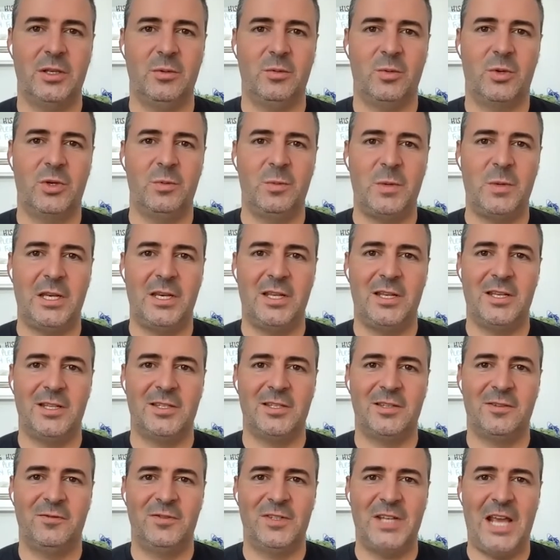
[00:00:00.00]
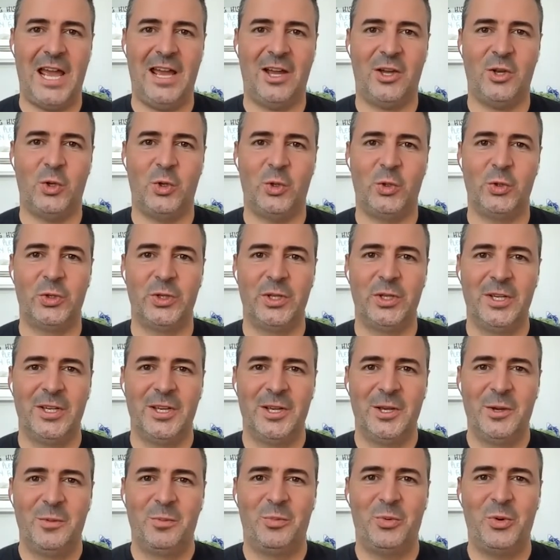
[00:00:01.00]
that comedians have tackled
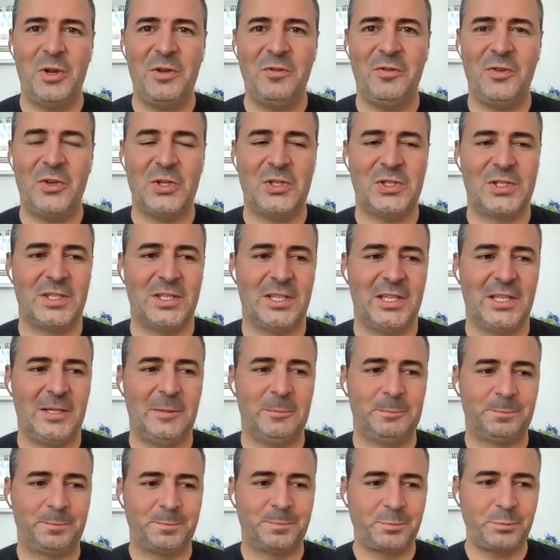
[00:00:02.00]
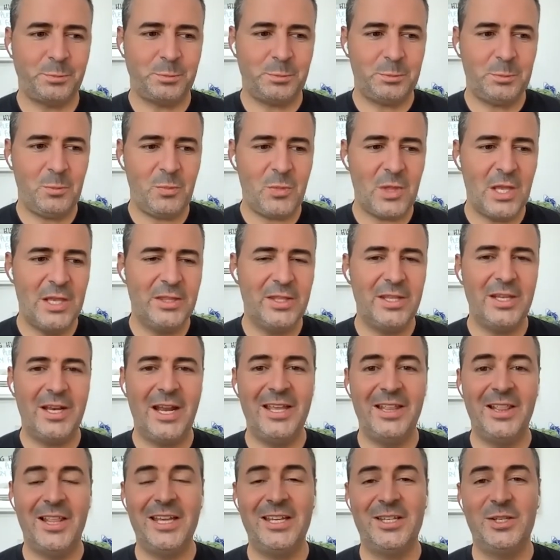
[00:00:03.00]
previously and then
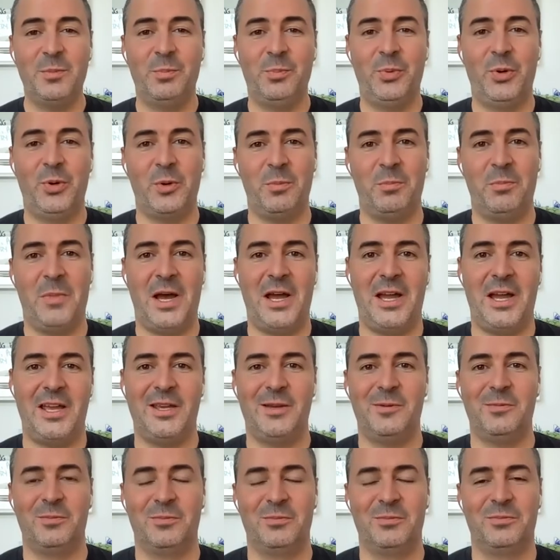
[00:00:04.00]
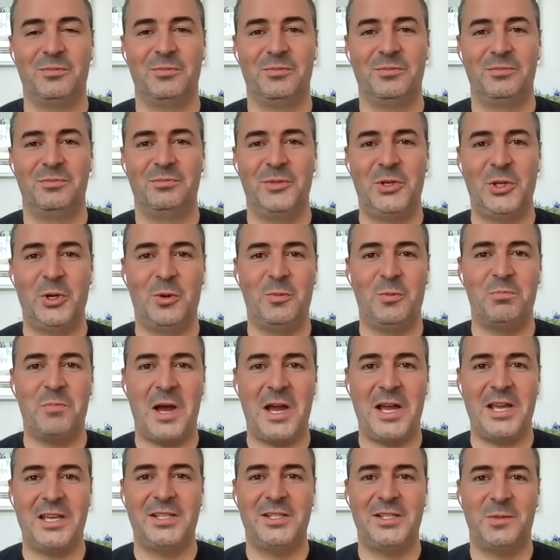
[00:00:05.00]
I like to put my you know
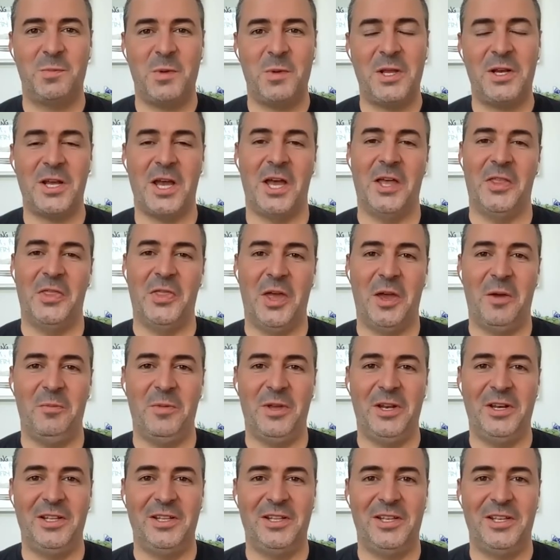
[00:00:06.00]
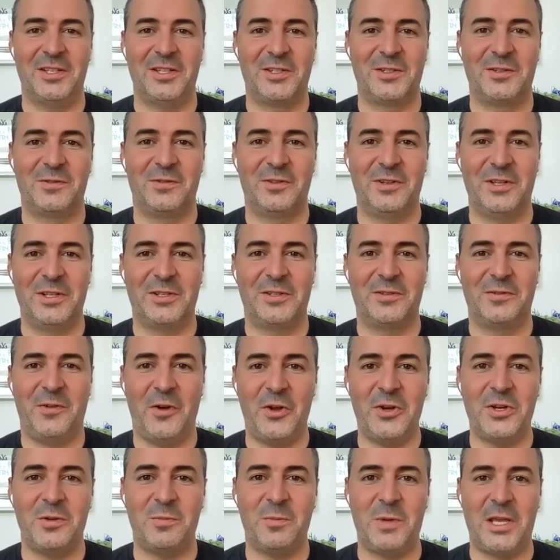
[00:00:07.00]
my spin on them and it, it's it's
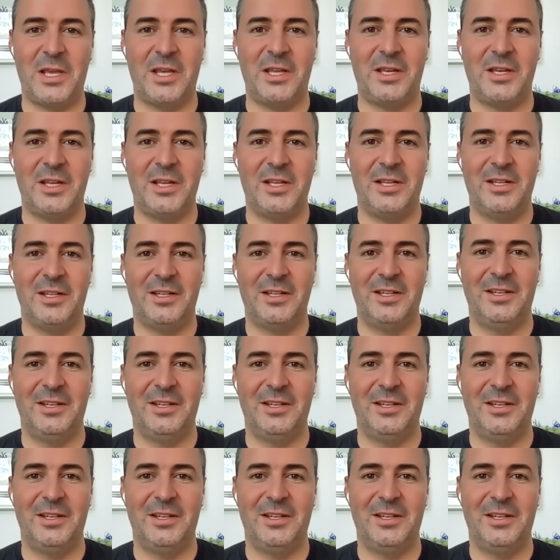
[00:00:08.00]
fun to me and it,